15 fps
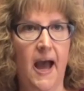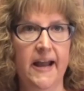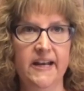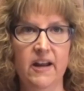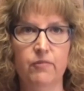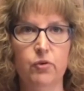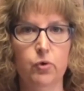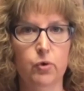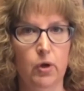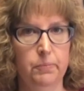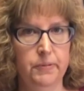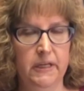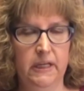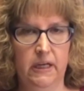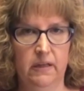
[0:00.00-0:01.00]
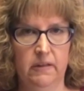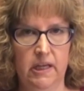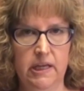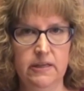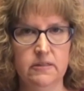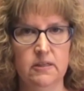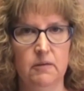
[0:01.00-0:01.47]
I never grew up eating
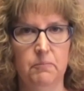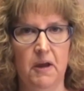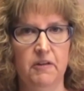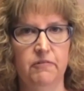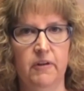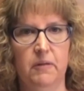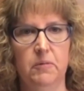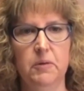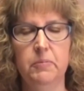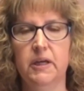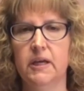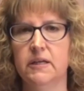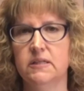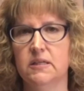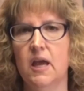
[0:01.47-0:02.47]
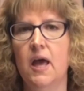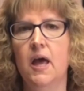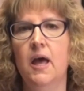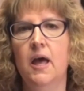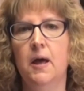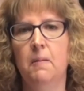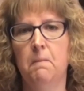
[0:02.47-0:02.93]
these in my family because
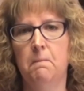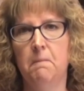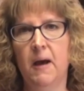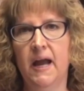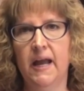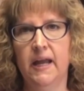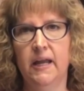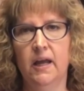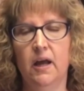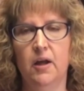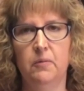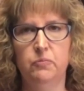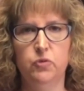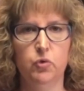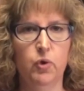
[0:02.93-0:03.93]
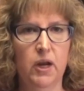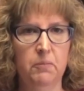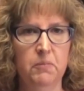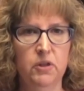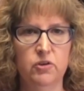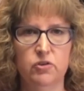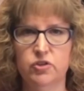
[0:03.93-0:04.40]
my
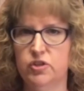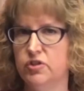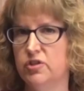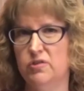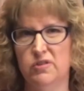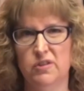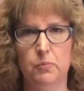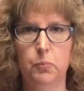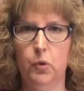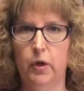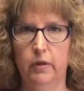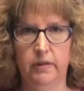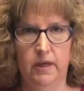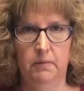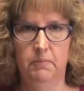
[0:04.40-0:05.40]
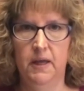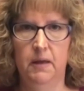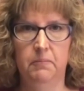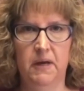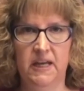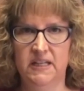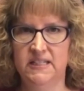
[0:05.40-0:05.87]
grandmother just used to boil them
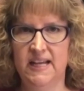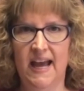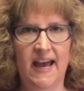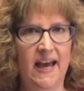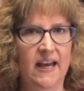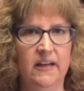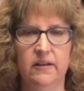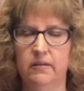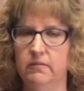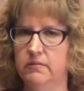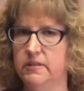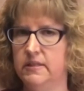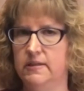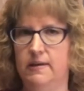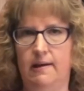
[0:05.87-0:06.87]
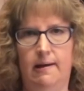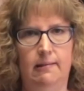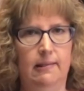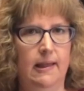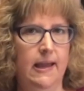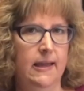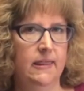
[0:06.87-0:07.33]
and my dad did
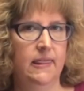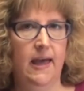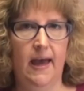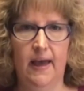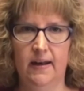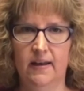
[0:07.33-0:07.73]
not like that.